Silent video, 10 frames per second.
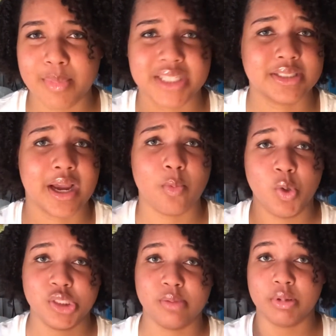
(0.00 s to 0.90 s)
My scalp
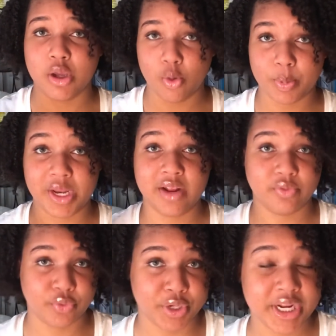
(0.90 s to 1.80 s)
wants to be open and
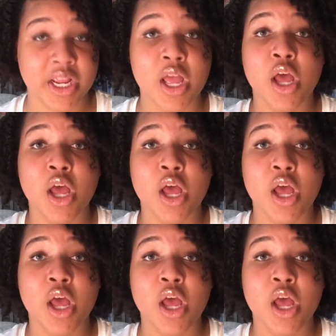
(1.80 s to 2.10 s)
free.